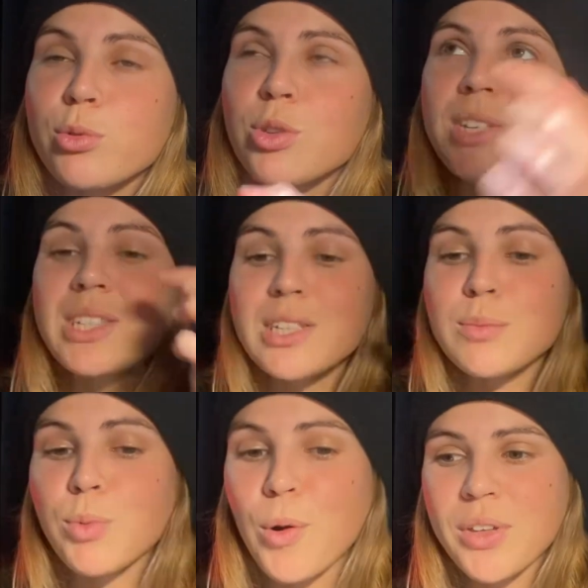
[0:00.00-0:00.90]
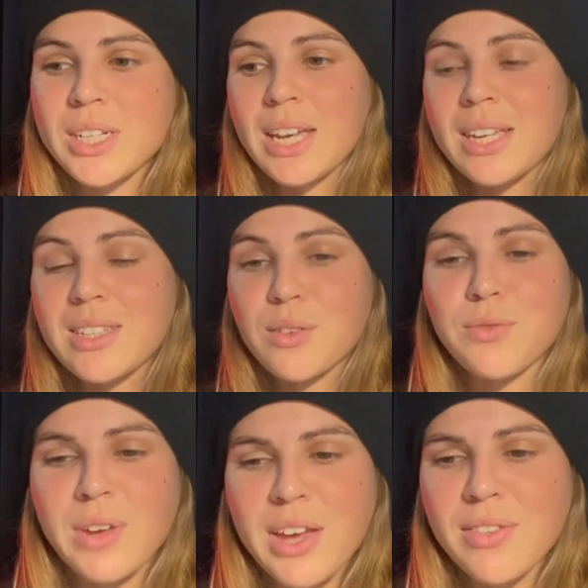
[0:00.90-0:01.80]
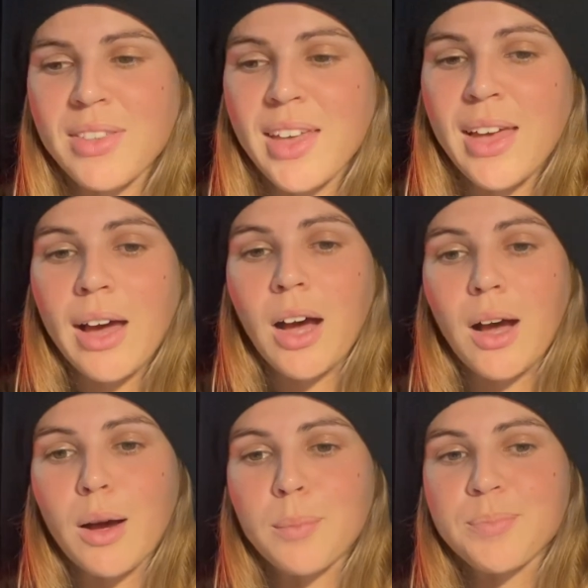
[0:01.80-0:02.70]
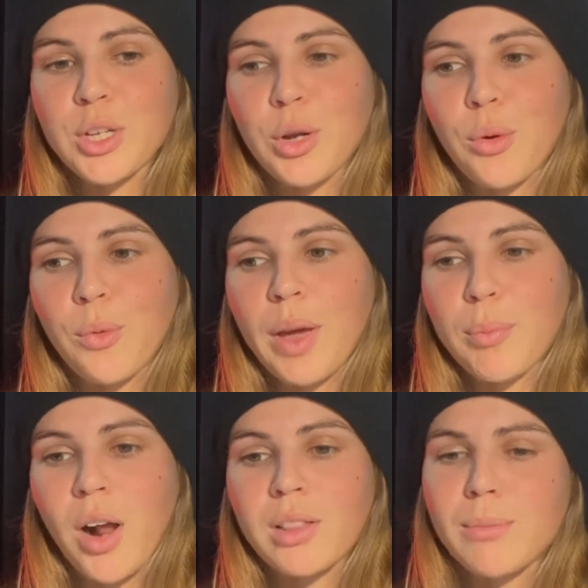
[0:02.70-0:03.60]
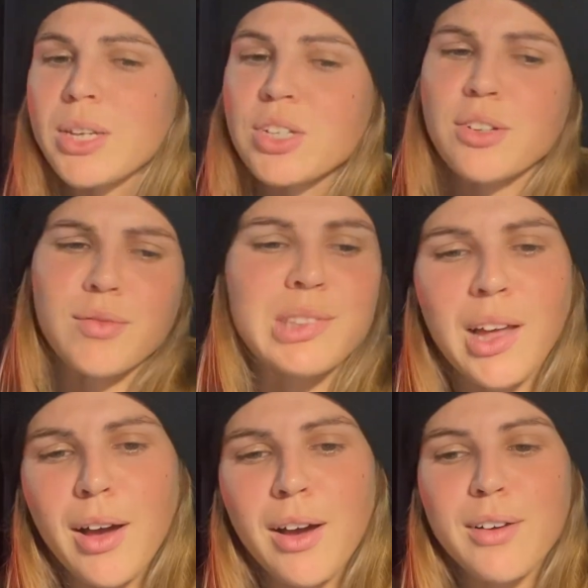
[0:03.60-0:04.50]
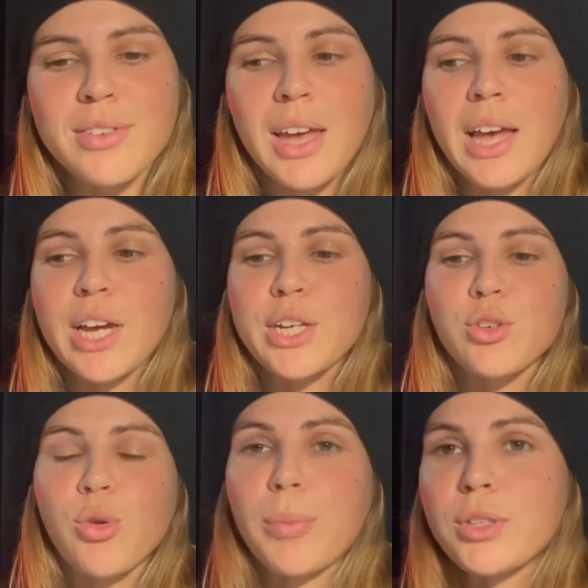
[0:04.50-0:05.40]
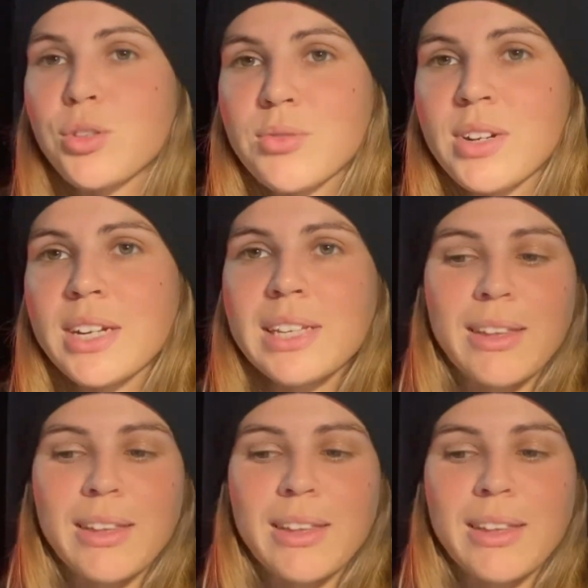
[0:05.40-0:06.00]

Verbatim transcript: So this is both a test of faith uh, you know, a proclamation of love, a new opportunity.